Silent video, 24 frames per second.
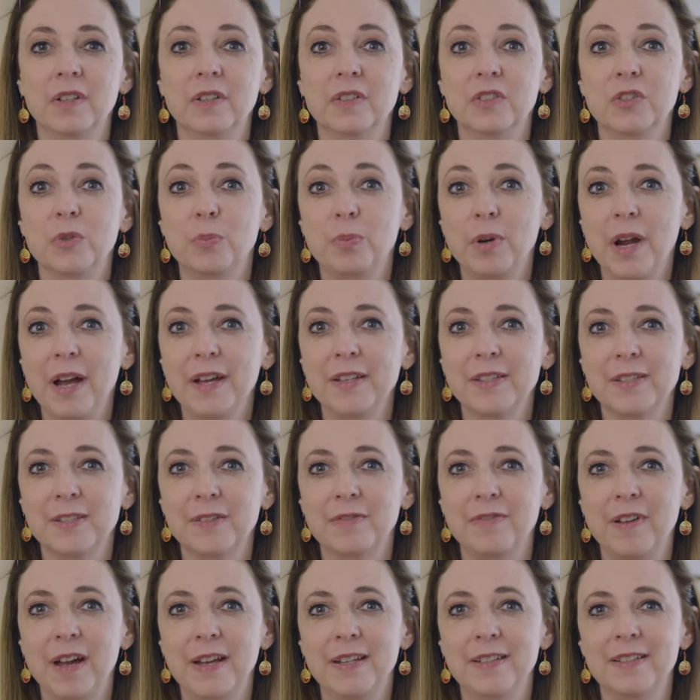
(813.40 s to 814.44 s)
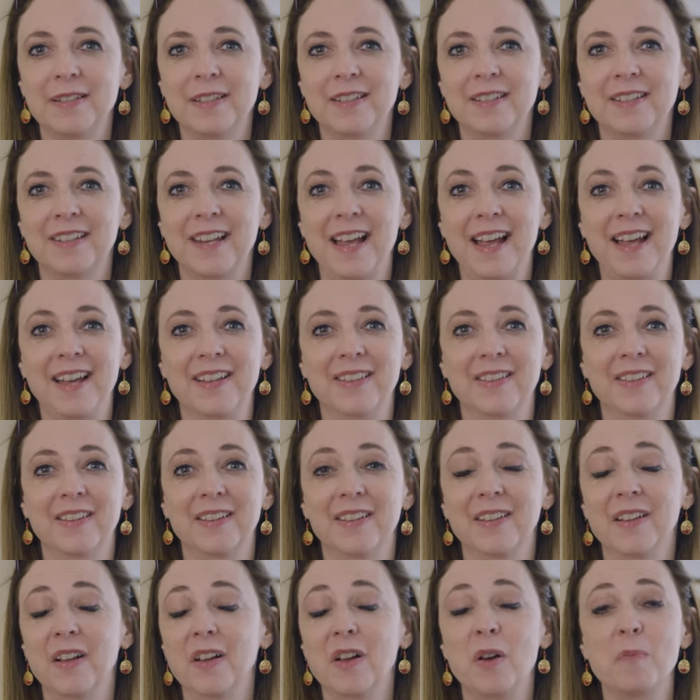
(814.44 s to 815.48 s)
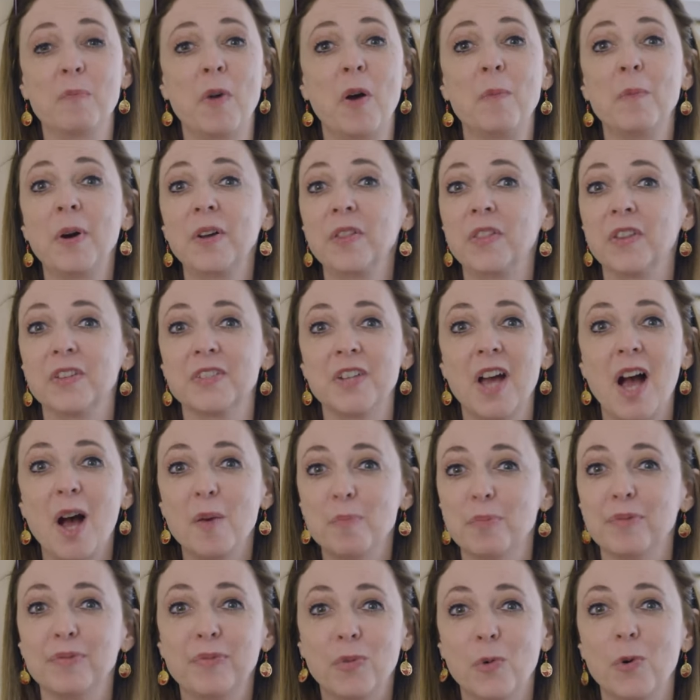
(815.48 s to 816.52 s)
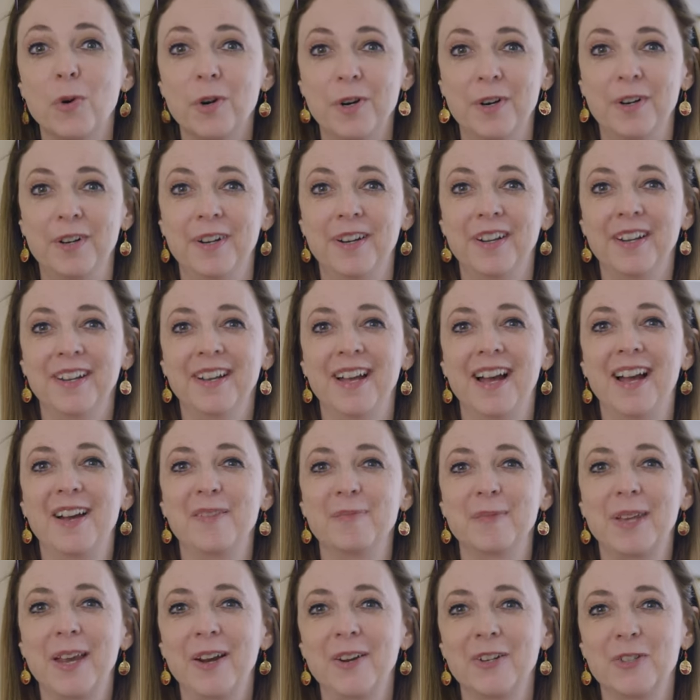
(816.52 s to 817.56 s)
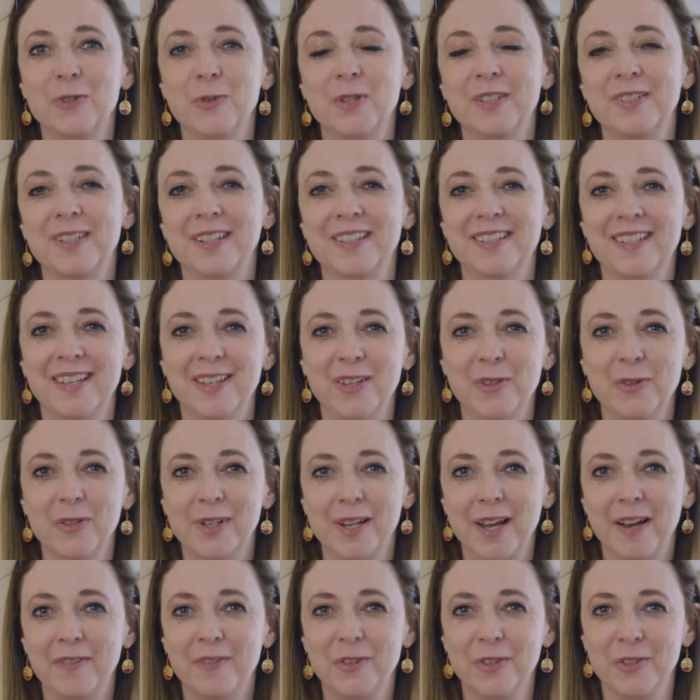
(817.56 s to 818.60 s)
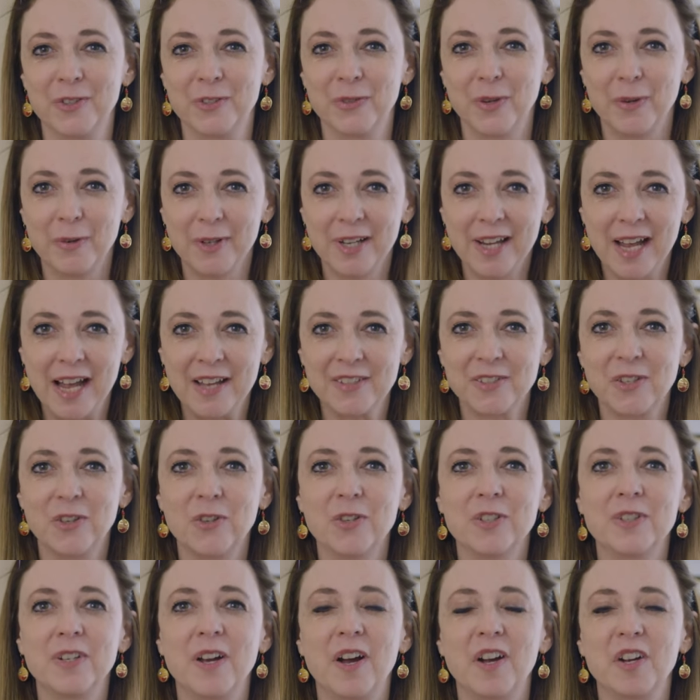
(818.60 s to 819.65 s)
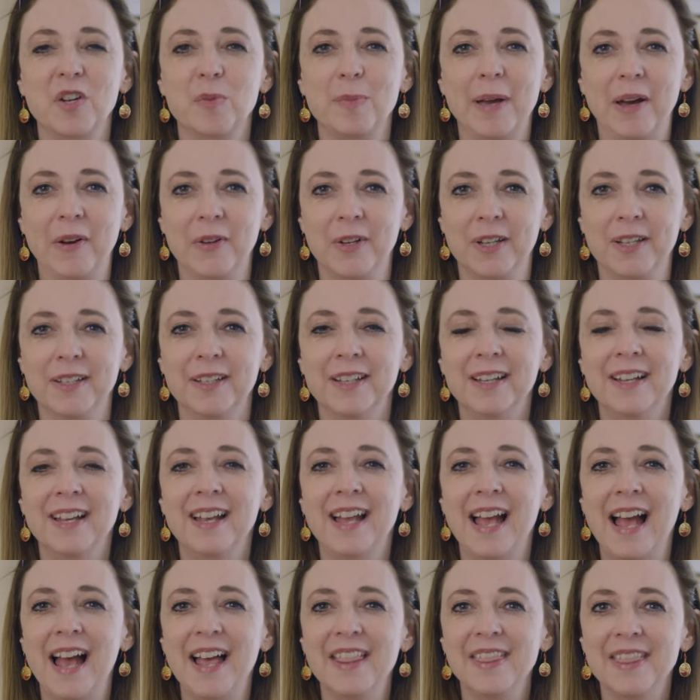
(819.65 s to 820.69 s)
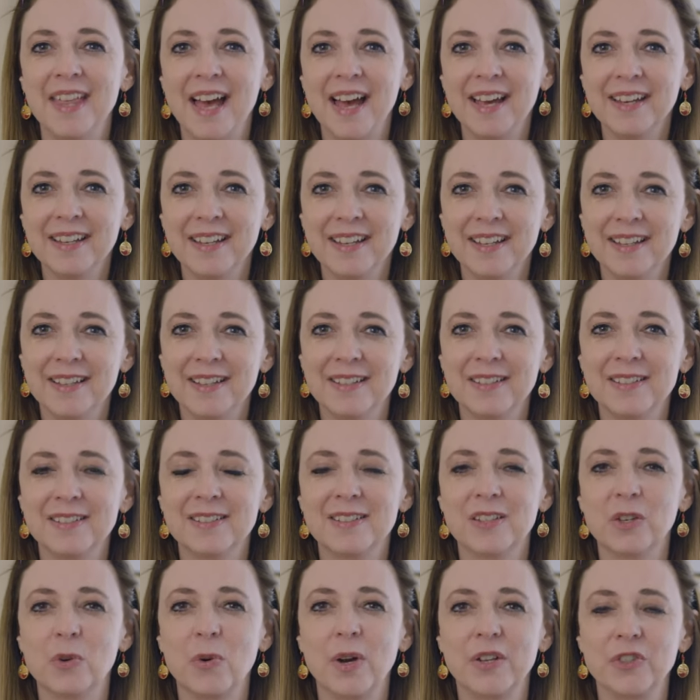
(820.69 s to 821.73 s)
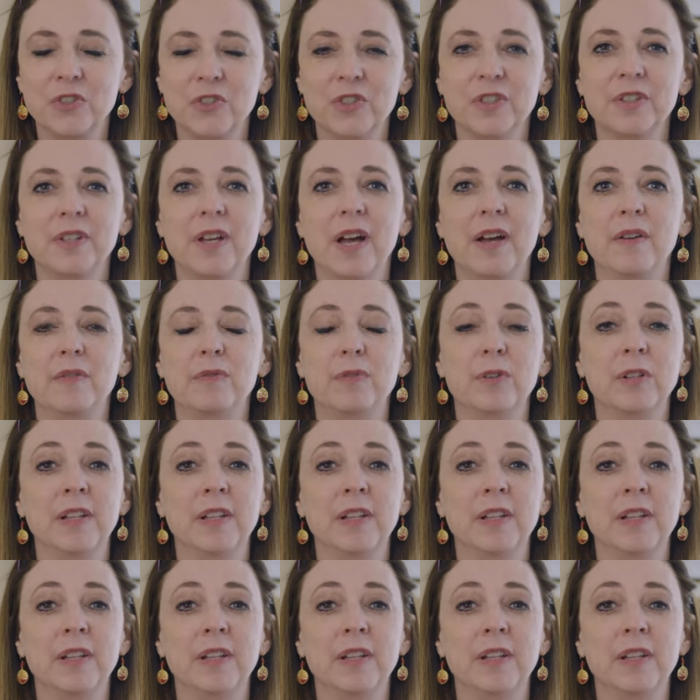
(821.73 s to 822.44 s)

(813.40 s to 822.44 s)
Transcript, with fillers: surprised to find it at, uh, among the top four um, characteristics that you uncovered. So I want to ask you to talk about it. And that is the question of